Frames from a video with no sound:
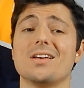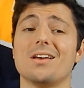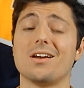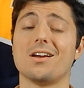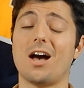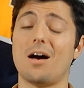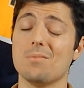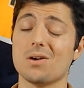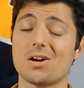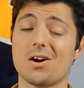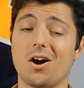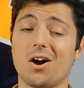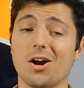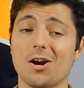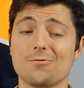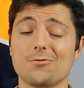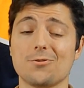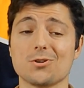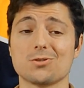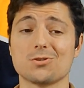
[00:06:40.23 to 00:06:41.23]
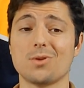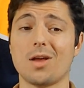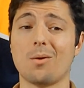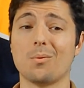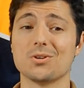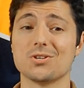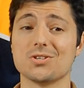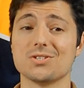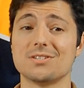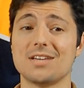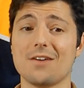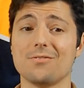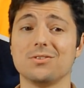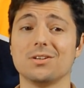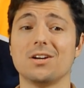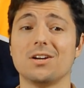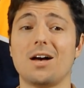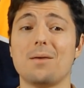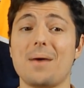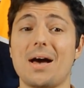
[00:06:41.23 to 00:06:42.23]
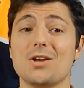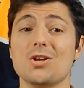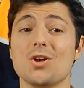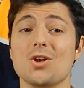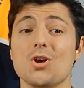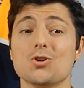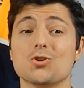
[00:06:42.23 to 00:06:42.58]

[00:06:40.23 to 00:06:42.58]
Got Makar first round, which is definitely not bad.